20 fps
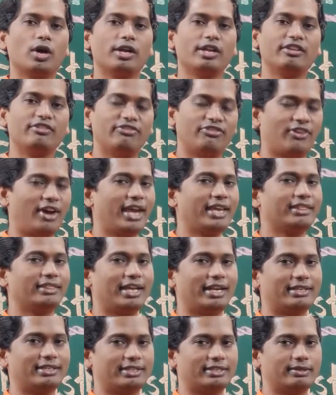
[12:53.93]
define
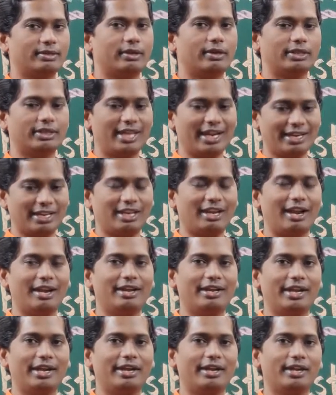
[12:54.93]
that
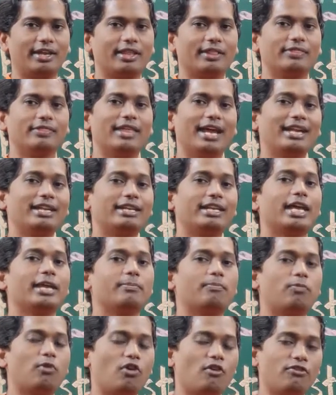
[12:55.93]
content. That
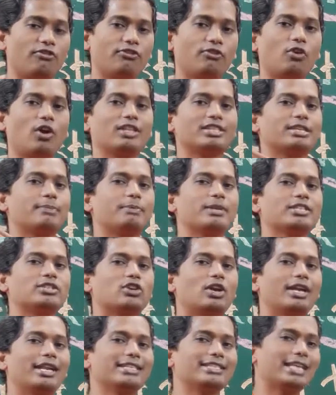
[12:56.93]
type of concept is
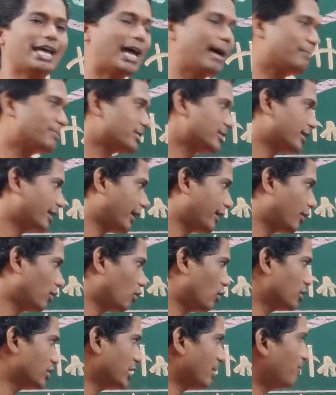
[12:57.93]
called as abstract
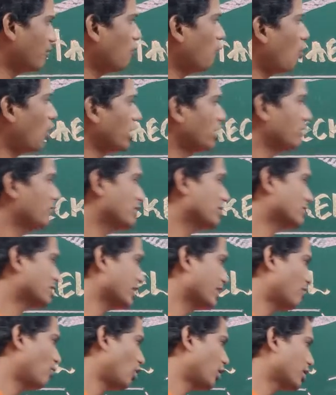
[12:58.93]
concept. What you will
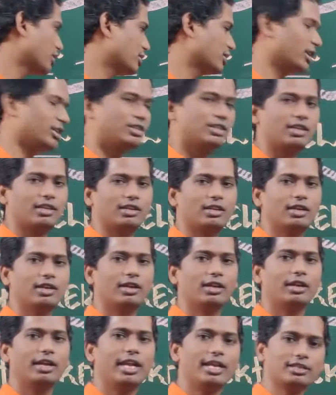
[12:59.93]
say? What is nature?
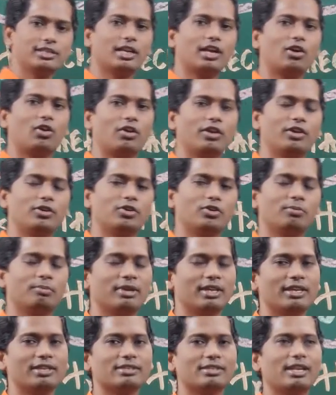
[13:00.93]
Nature, according to
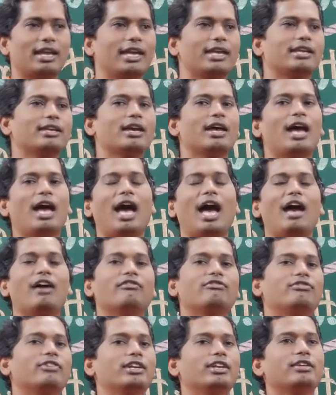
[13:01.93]
me, is like
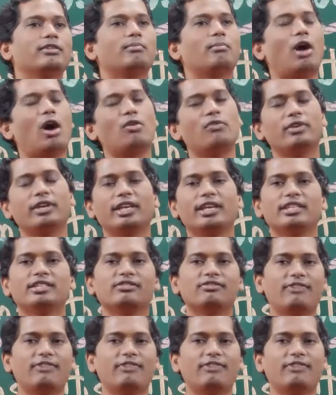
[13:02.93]
heaven, mountains,